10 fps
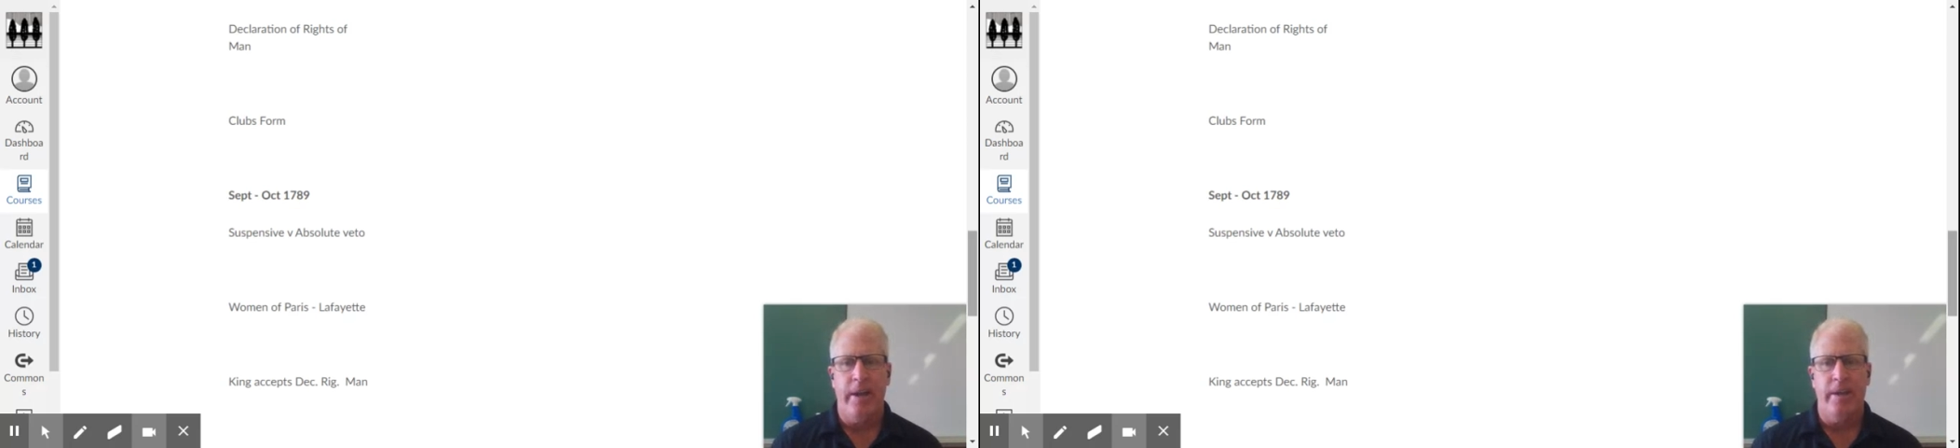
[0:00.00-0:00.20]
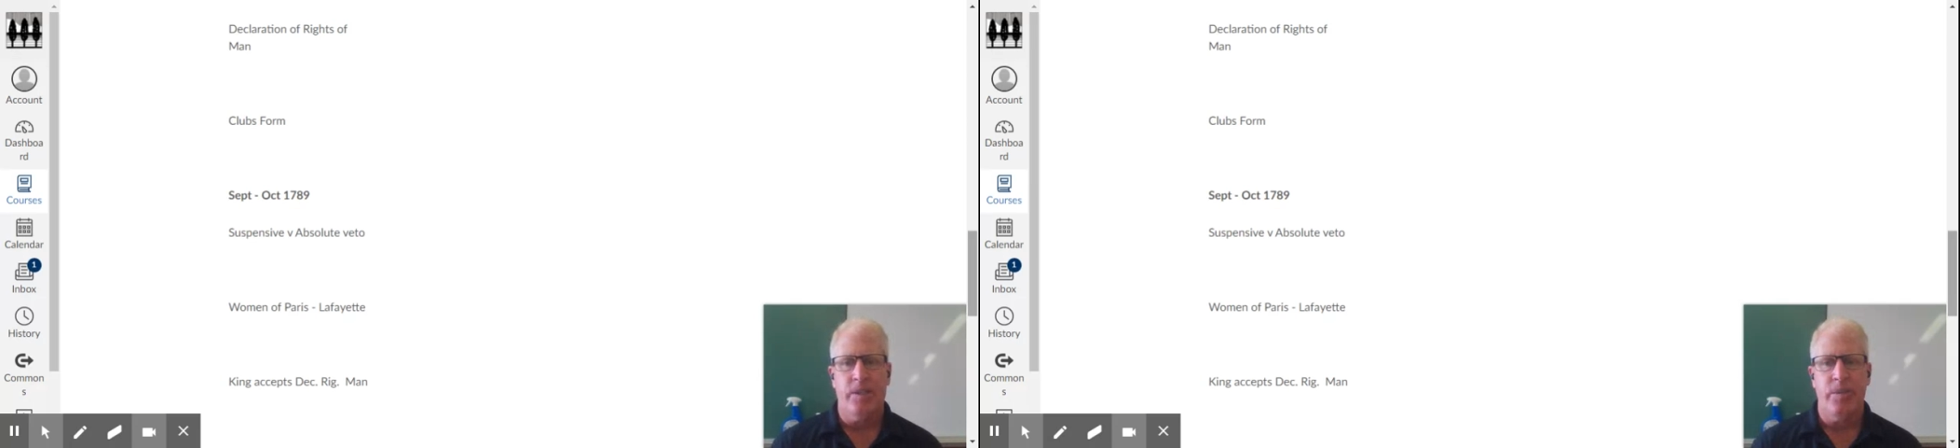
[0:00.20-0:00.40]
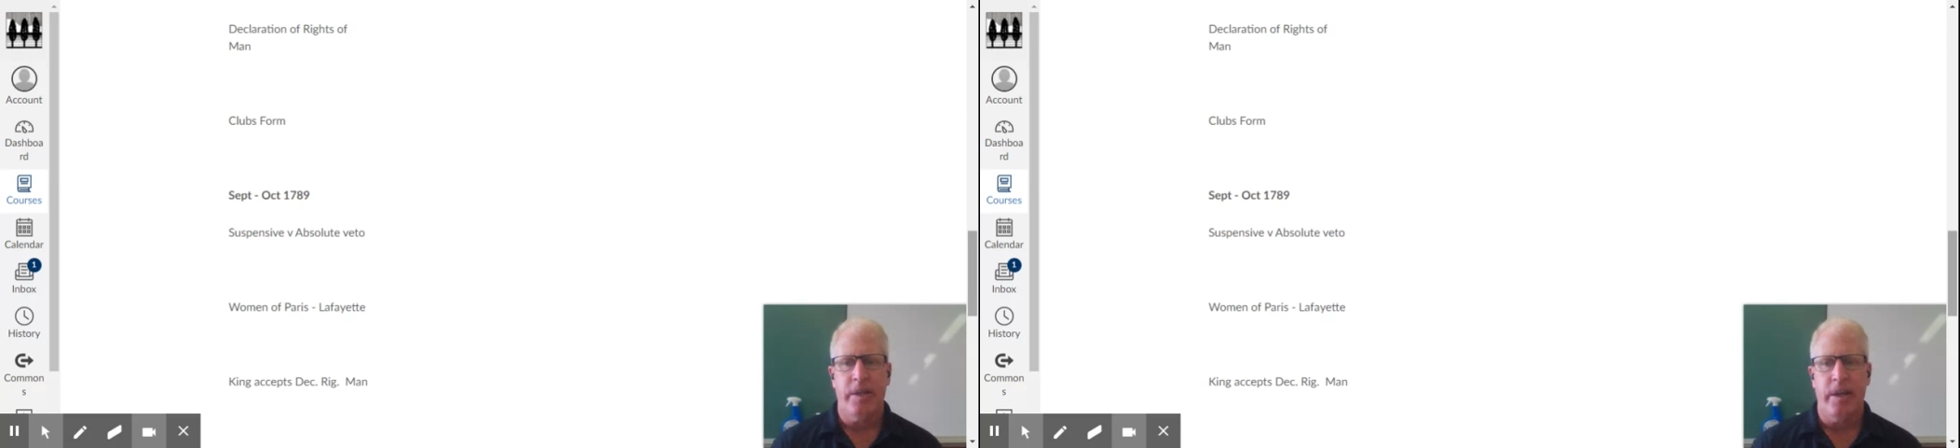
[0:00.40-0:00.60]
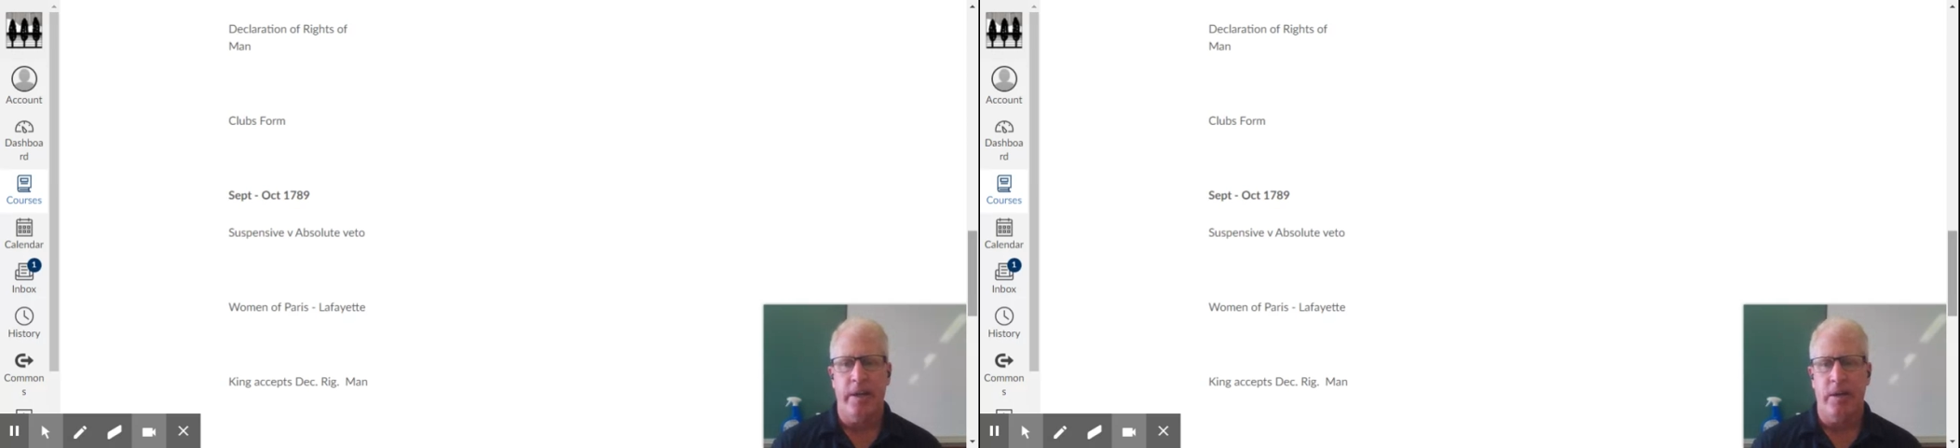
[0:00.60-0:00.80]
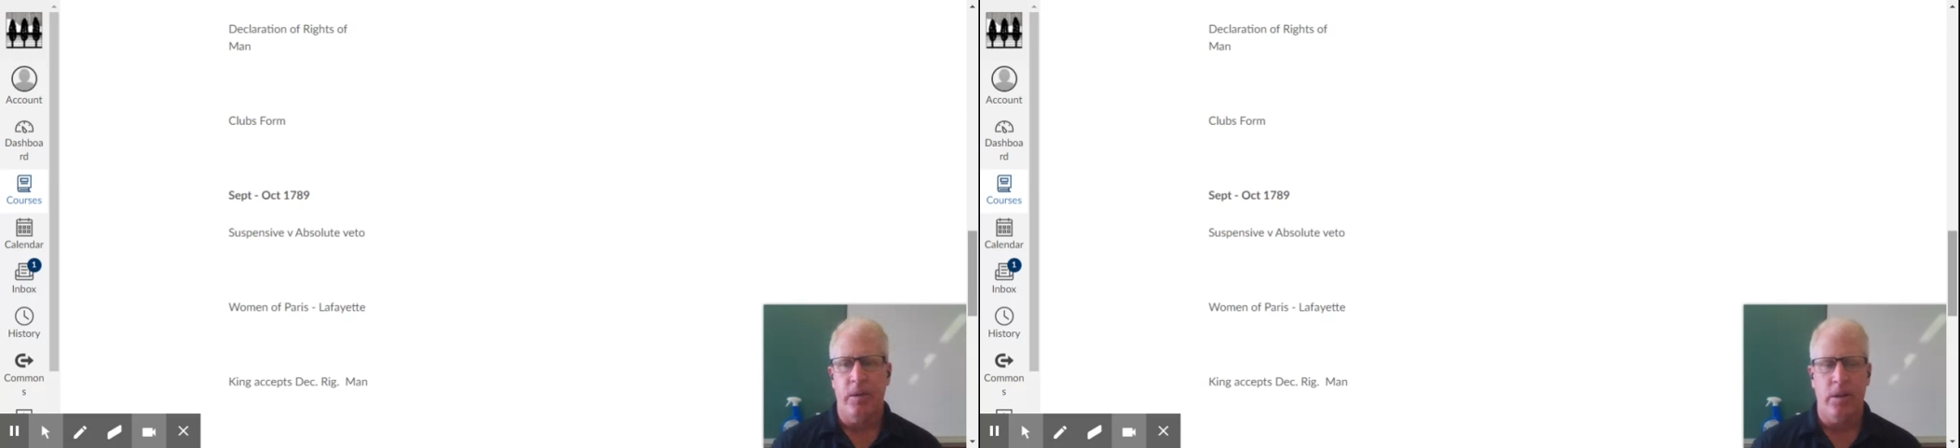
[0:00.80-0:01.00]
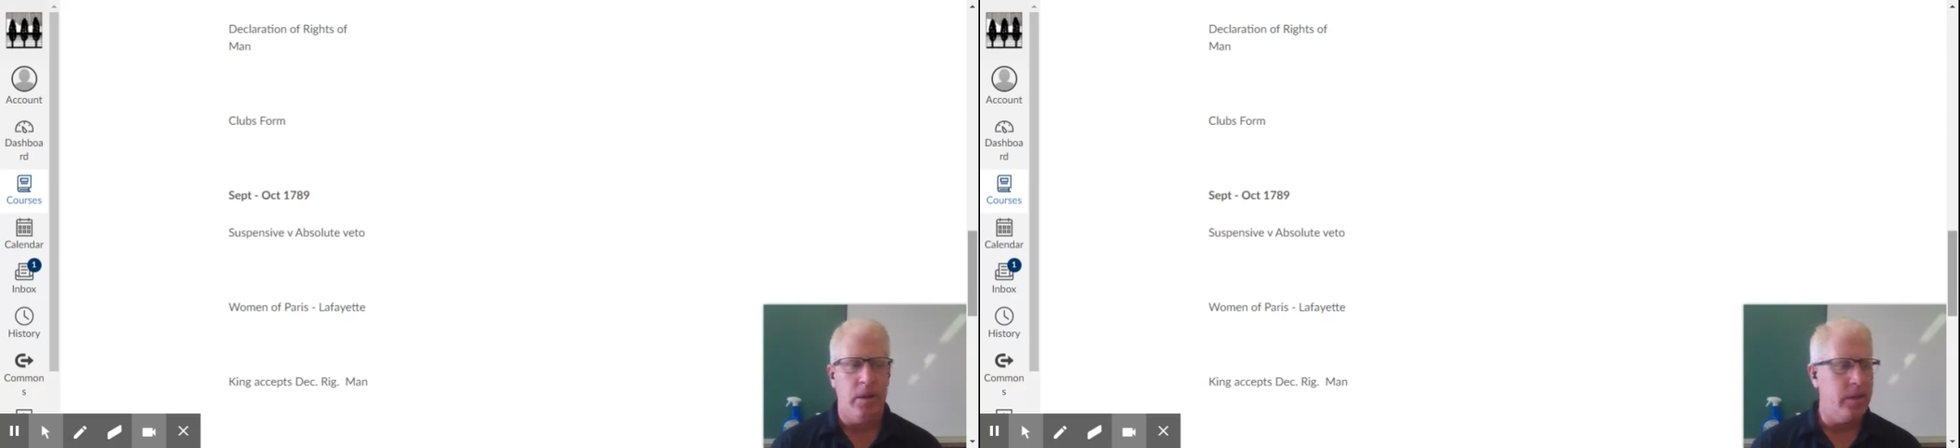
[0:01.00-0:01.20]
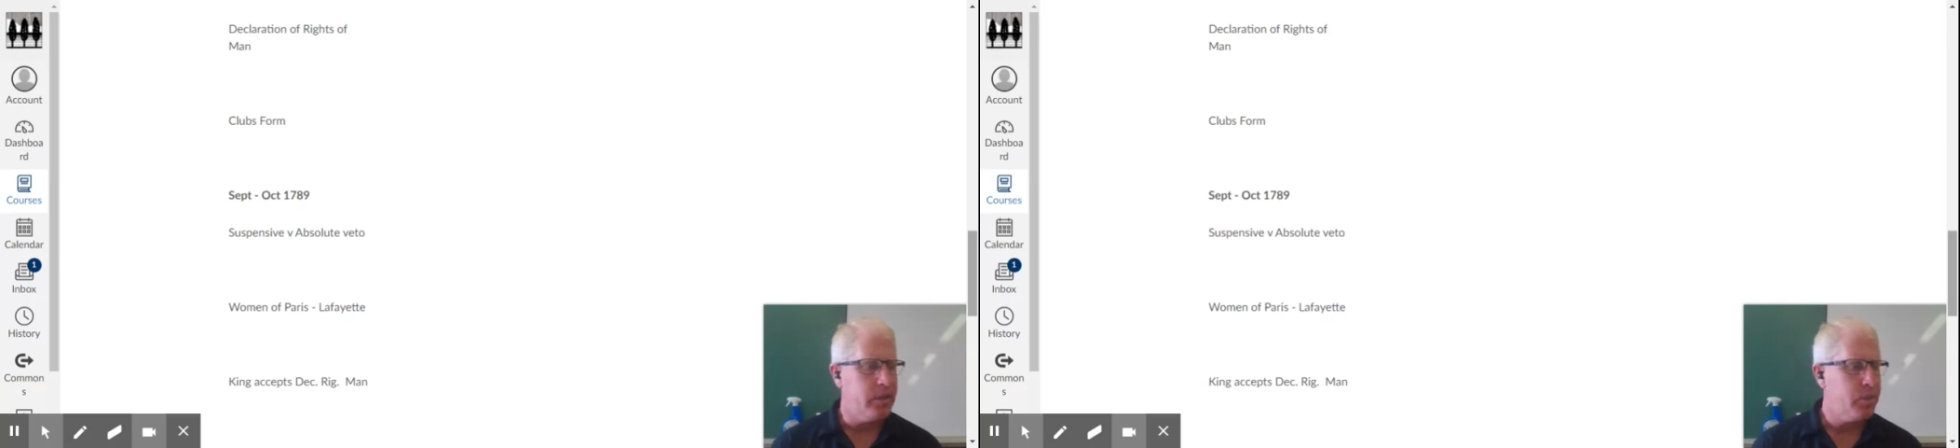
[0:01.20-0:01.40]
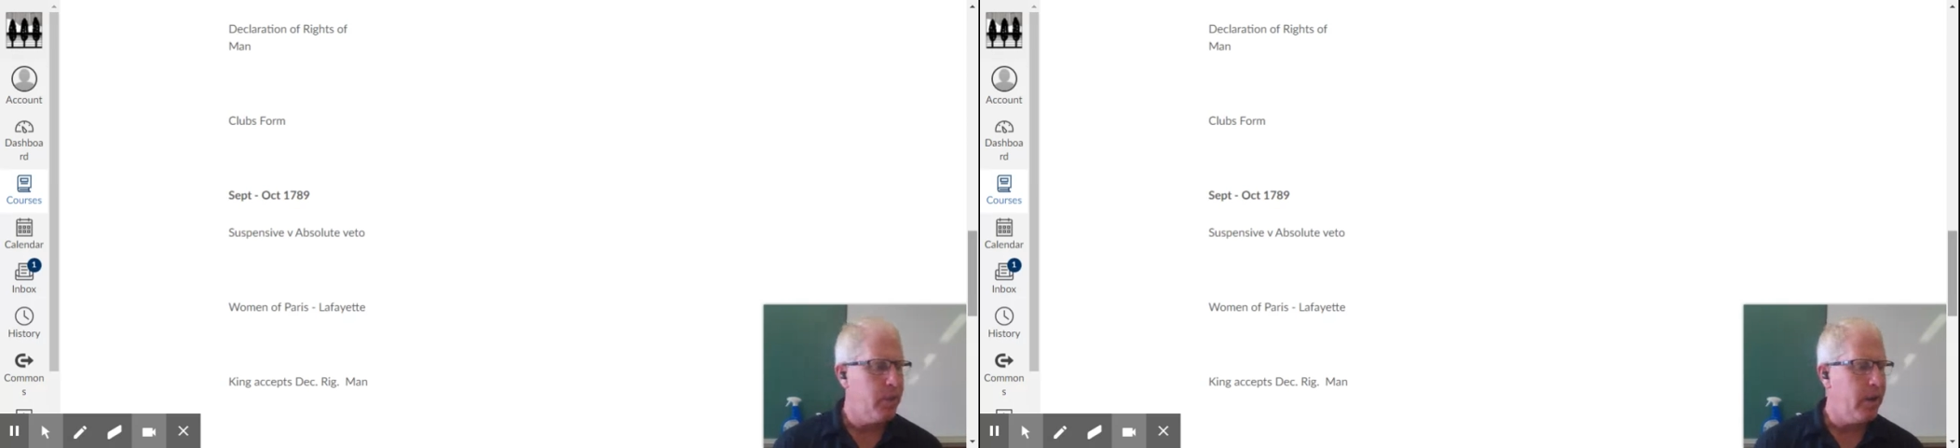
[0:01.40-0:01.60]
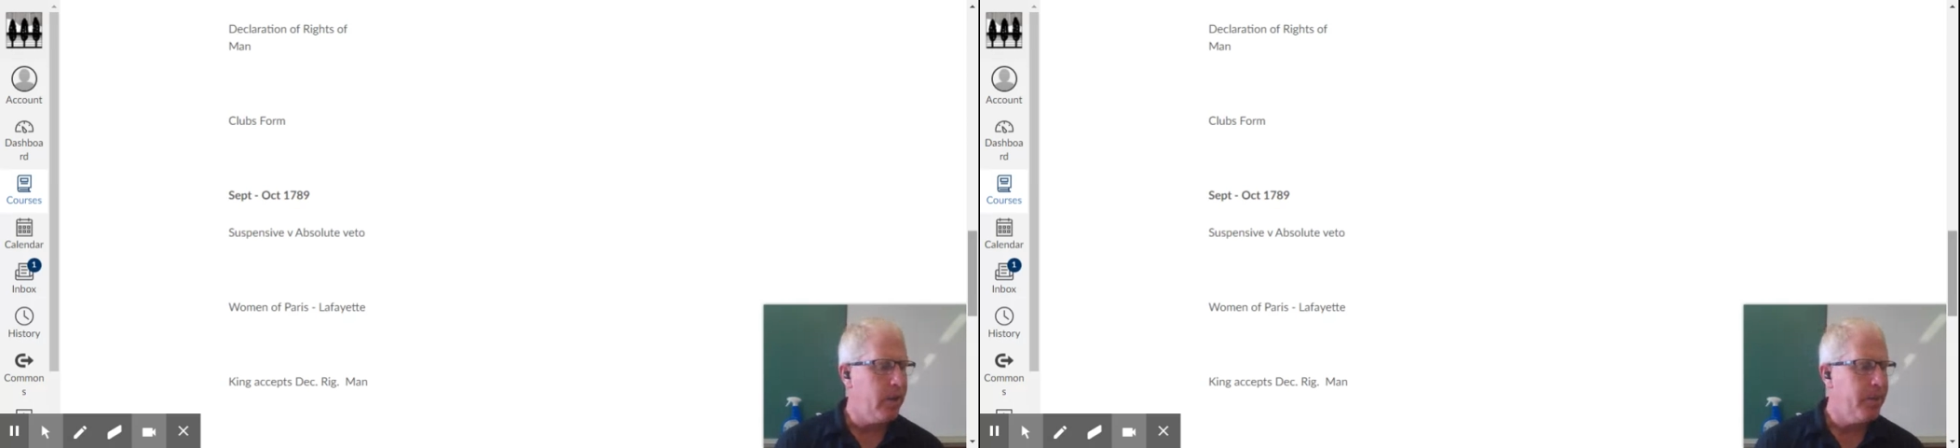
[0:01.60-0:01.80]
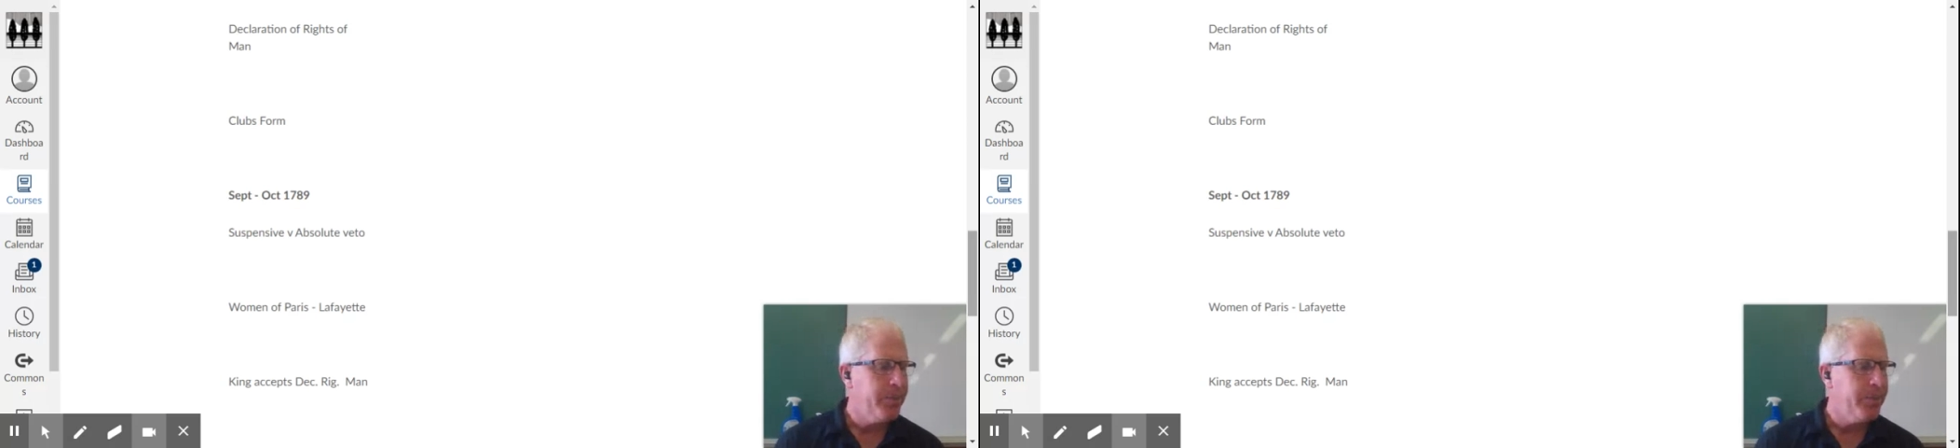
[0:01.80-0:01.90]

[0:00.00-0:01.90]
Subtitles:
as we kind of go along as well.